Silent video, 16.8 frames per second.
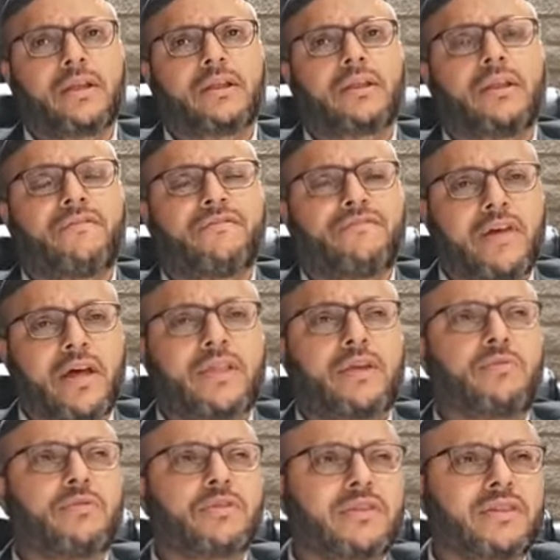The
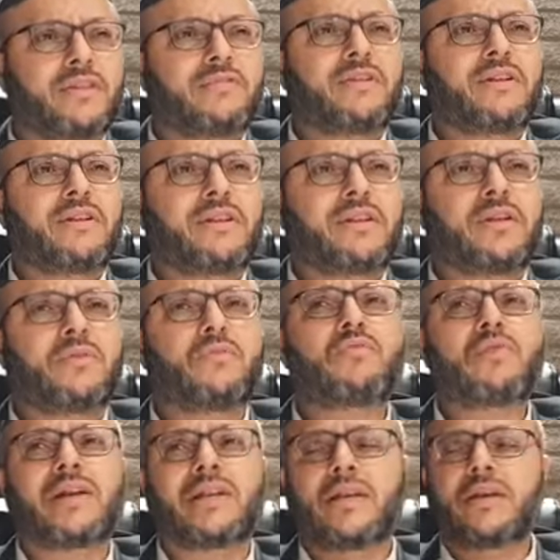father was
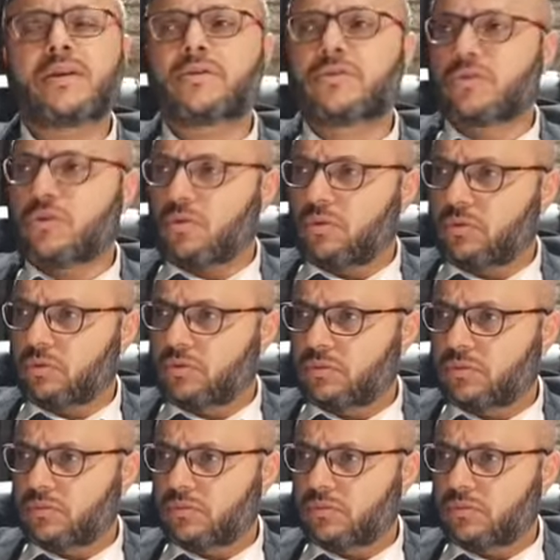71 years old.